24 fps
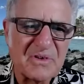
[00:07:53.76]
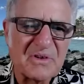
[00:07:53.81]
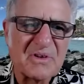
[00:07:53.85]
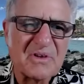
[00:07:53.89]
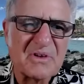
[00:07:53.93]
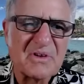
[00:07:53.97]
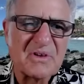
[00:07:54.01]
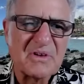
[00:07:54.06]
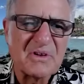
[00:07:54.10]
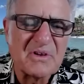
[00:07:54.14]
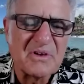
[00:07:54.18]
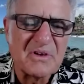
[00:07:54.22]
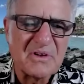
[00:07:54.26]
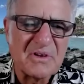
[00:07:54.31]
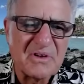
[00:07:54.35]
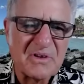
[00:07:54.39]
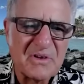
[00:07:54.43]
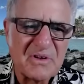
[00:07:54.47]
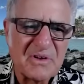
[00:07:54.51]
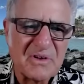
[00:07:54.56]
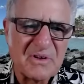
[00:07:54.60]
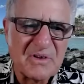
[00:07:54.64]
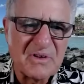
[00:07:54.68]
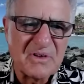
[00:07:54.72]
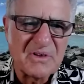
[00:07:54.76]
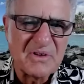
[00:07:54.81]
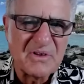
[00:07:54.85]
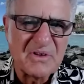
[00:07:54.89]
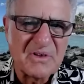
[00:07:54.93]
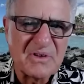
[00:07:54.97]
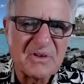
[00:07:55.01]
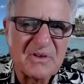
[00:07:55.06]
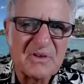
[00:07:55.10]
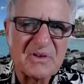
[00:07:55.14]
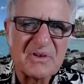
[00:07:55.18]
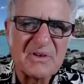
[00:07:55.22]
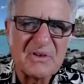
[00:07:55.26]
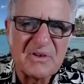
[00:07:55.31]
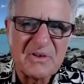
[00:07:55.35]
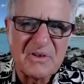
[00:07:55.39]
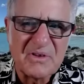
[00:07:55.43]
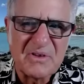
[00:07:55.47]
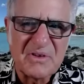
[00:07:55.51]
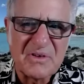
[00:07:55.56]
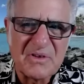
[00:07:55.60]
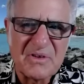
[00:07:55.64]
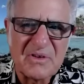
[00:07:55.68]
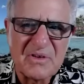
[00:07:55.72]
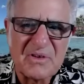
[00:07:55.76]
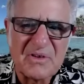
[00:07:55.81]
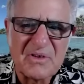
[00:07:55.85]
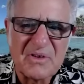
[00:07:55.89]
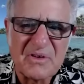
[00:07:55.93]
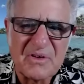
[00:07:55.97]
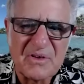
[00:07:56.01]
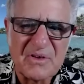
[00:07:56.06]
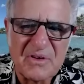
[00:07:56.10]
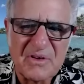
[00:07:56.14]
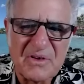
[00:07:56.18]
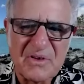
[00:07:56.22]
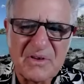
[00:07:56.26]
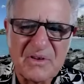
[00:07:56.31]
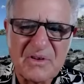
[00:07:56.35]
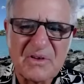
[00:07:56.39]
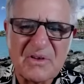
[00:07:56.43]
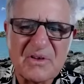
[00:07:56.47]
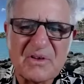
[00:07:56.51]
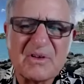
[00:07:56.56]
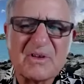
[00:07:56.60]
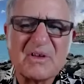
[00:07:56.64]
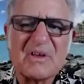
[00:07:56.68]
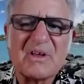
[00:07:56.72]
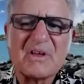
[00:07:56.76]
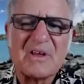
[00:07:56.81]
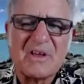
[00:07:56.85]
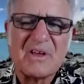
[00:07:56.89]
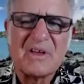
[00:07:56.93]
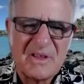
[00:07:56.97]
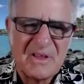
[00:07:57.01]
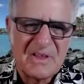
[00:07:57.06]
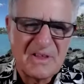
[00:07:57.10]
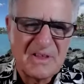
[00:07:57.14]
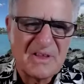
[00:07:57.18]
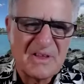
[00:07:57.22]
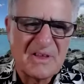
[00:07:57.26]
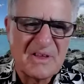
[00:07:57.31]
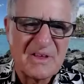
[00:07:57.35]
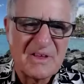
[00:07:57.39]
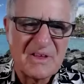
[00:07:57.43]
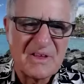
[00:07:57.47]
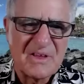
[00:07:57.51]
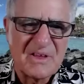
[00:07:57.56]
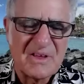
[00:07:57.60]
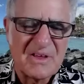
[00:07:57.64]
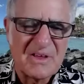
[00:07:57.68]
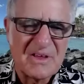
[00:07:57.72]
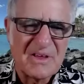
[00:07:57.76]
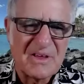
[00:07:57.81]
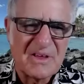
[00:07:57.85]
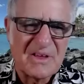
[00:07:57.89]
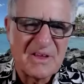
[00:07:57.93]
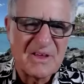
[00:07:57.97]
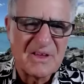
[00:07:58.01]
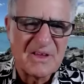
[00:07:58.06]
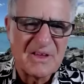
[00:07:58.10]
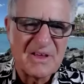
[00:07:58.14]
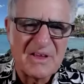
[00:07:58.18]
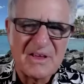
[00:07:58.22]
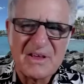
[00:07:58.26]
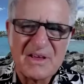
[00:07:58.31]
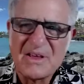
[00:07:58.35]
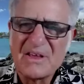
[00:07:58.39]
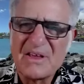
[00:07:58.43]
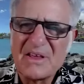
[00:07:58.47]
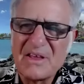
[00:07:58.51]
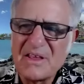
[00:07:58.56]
[no speech]